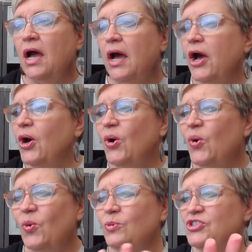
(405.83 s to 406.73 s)

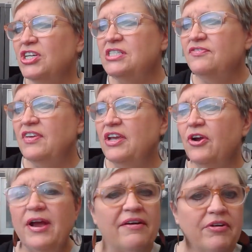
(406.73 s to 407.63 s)
Oh, just
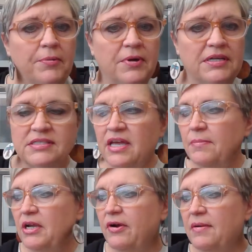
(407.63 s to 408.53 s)
figure everyone is
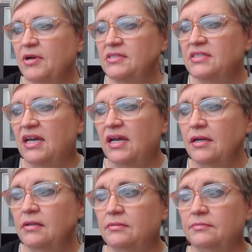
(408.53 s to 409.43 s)
coming, Grandma said.